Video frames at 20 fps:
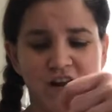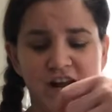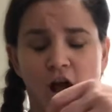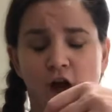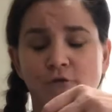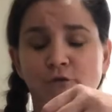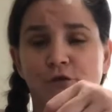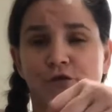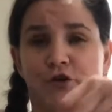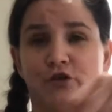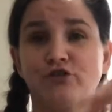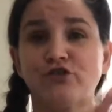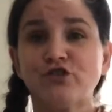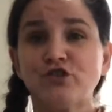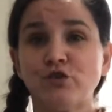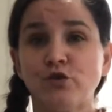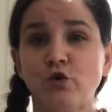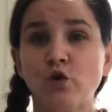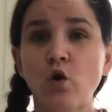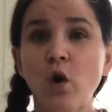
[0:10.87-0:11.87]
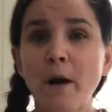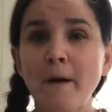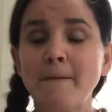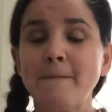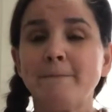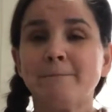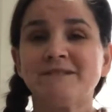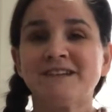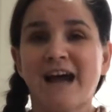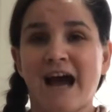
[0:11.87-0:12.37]
off with our two
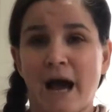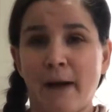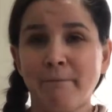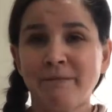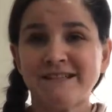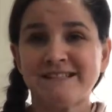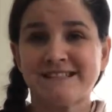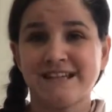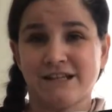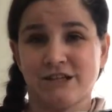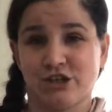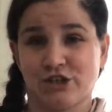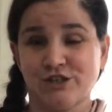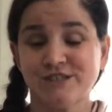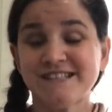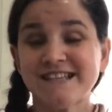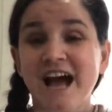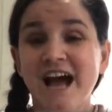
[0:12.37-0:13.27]
top sellers,